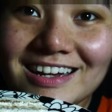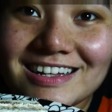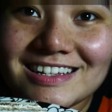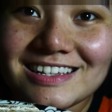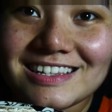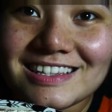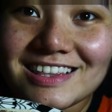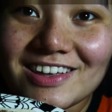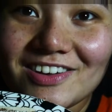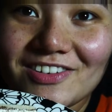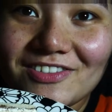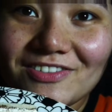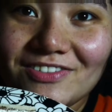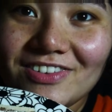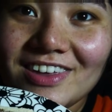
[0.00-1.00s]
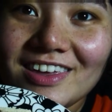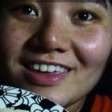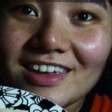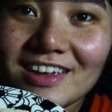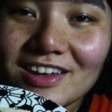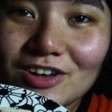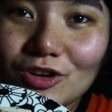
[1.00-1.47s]
is the
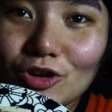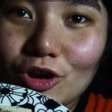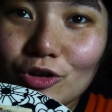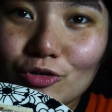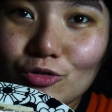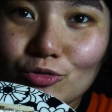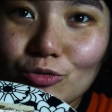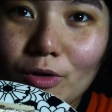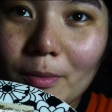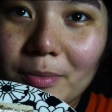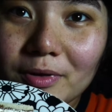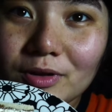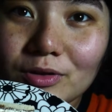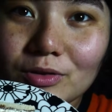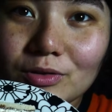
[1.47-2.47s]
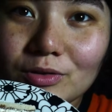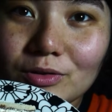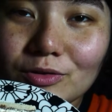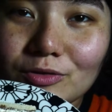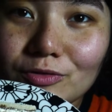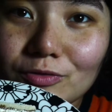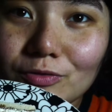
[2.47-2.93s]
vegan
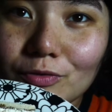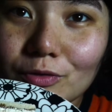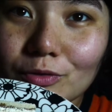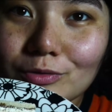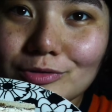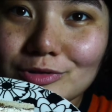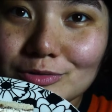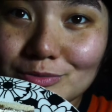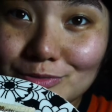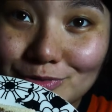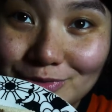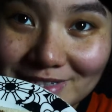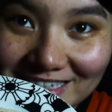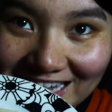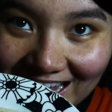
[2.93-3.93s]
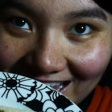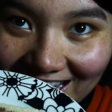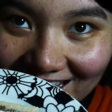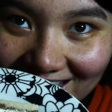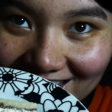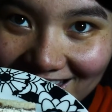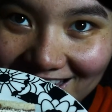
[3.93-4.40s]
tropical fruit mousse
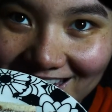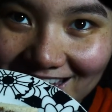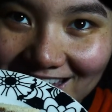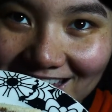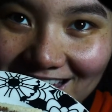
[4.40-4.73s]
cake,